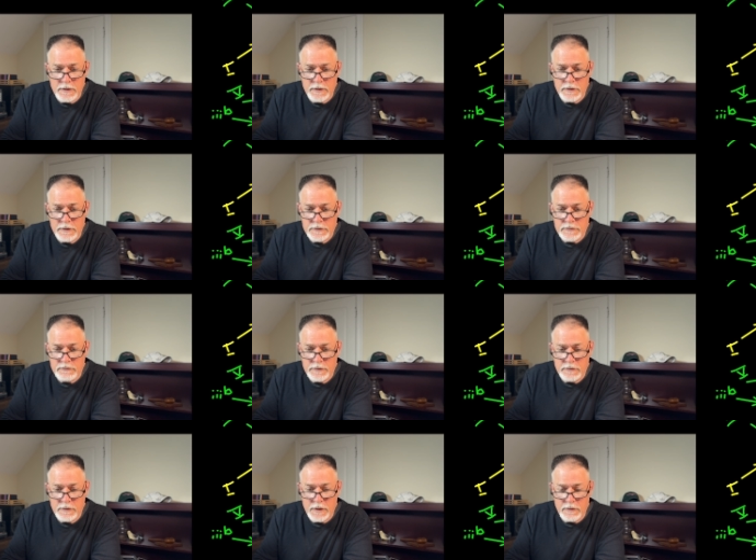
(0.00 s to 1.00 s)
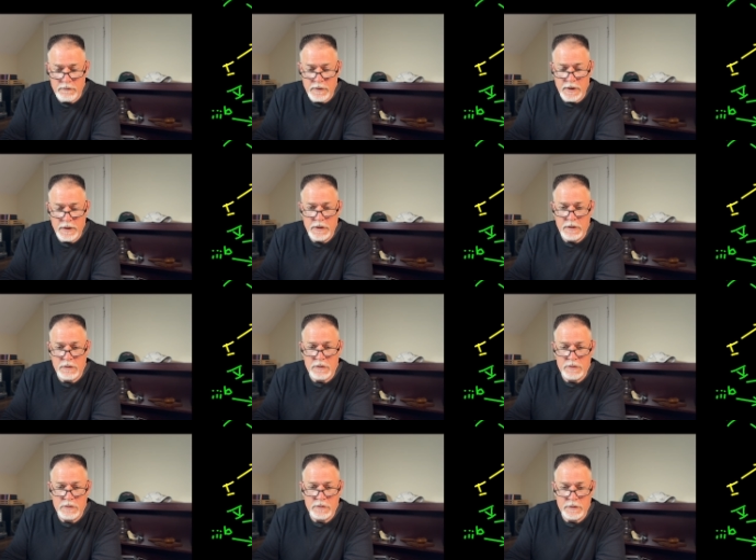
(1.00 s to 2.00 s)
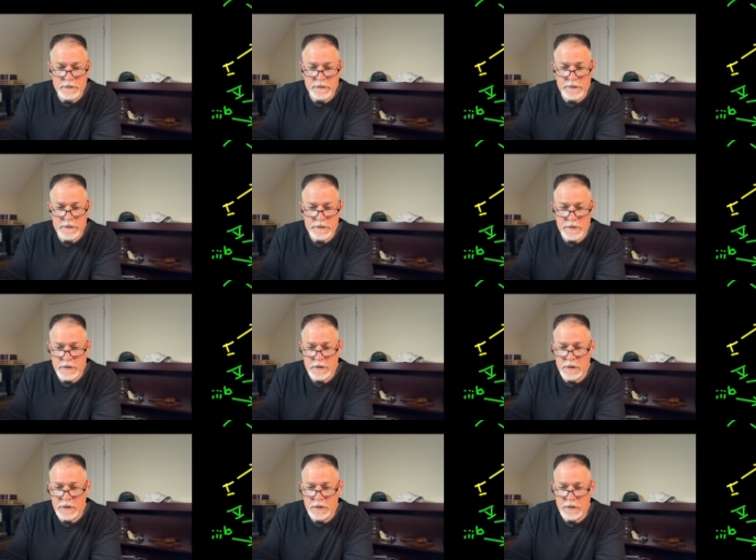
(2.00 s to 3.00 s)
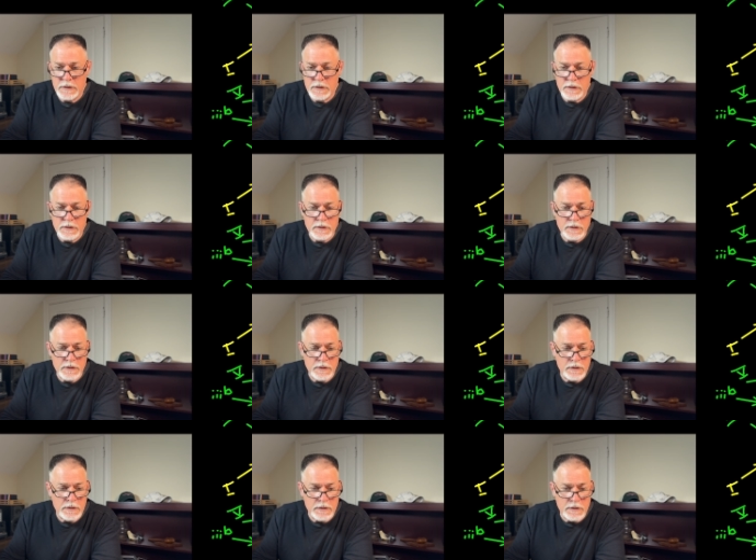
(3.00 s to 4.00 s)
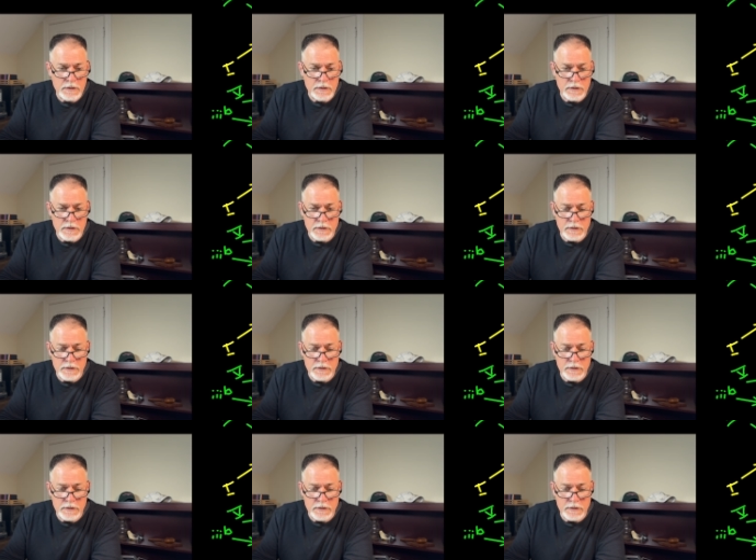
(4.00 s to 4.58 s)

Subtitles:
this root note right here, you can see that